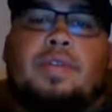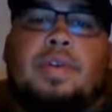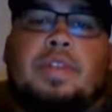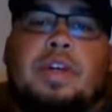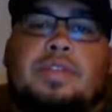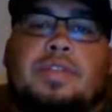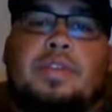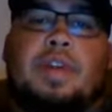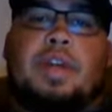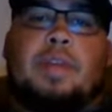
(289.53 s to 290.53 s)
On the first day
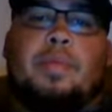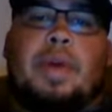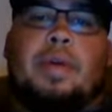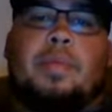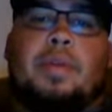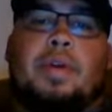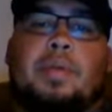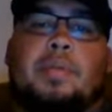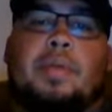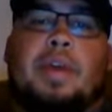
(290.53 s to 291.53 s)
of school, I need to be able to